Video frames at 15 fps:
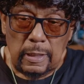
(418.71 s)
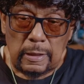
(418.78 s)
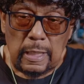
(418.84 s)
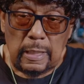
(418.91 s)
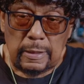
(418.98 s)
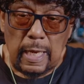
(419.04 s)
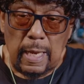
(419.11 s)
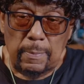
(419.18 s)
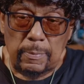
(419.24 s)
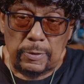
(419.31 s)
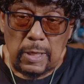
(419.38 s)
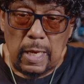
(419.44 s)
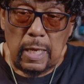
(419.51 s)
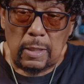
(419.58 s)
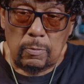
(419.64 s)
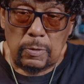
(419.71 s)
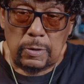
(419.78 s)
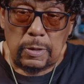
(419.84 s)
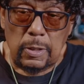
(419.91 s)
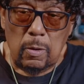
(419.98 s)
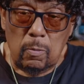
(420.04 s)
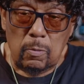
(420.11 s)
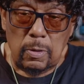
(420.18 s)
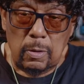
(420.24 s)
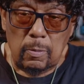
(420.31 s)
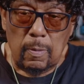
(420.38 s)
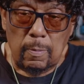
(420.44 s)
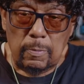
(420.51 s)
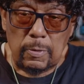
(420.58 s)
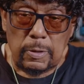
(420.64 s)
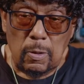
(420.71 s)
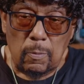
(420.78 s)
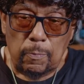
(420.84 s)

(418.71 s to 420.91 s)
At that time, jazz was still, it was still